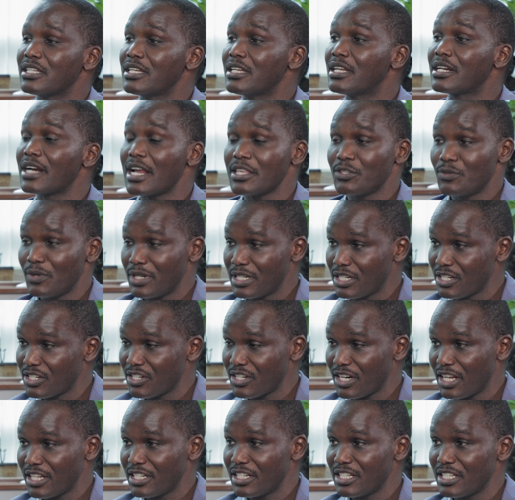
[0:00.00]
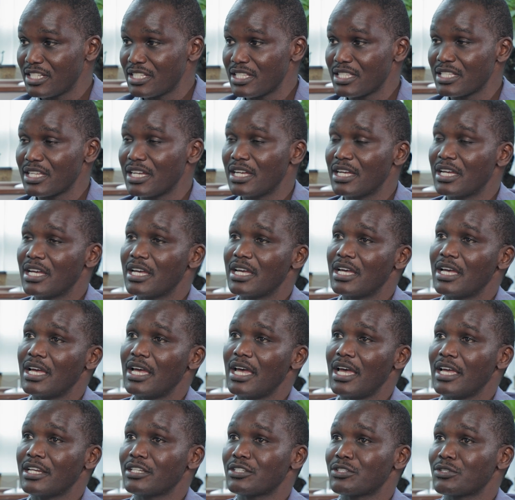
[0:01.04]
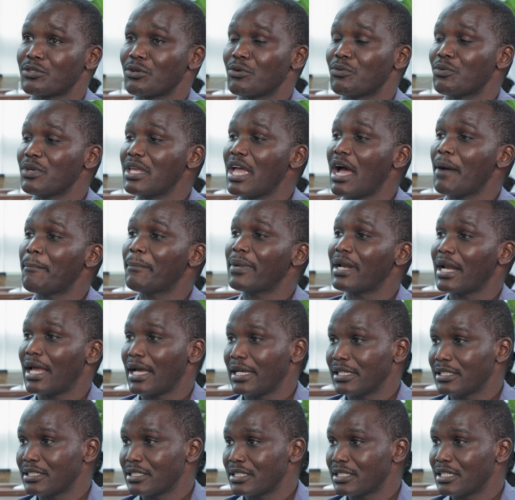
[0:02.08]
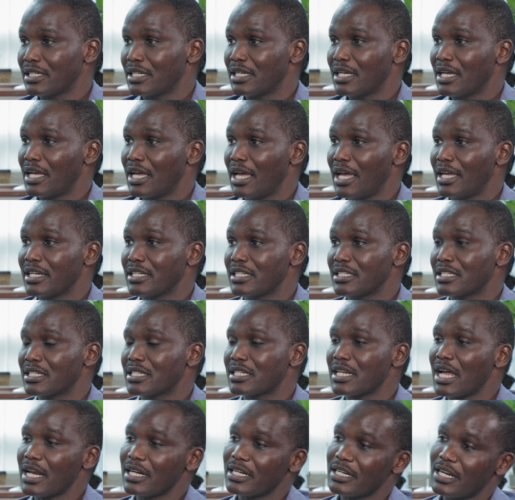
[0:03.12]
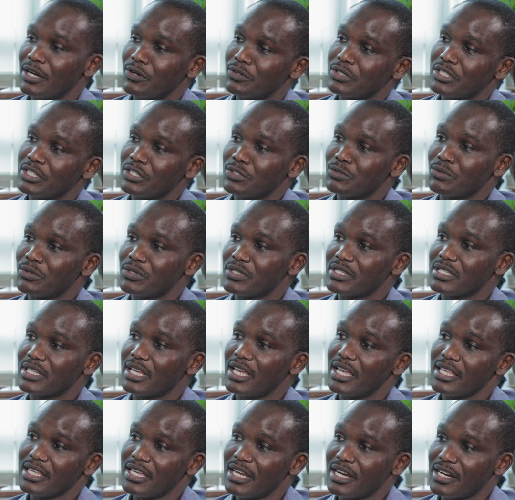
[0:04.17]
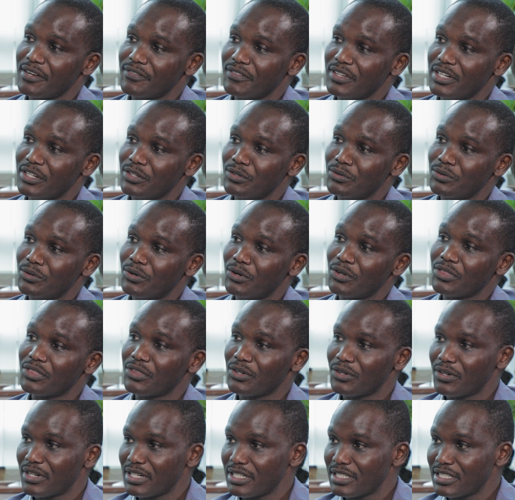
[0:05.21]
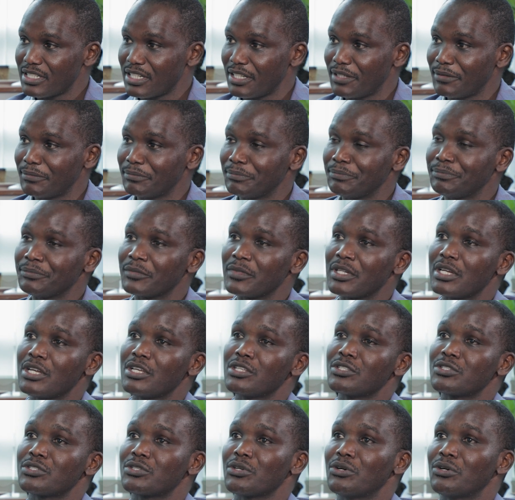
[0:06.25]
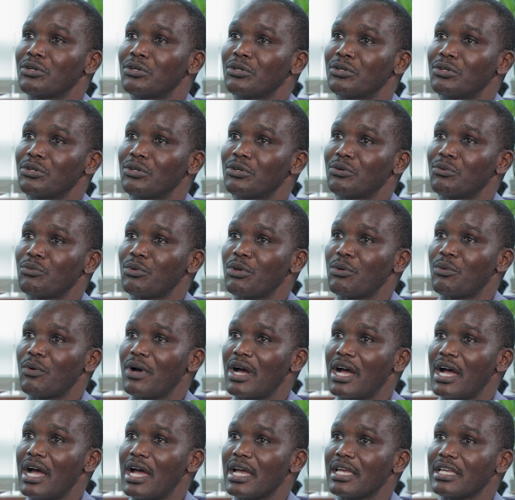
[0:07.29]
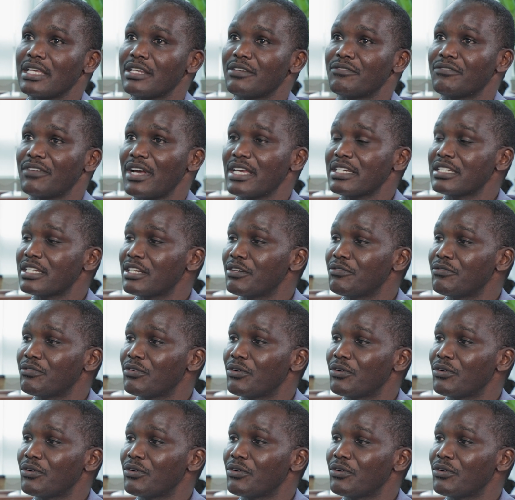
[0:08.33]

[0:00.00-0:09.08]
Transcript: graduate trainees. And so we applied. And it turned out it was Kenya Revenue Authority. So we were invited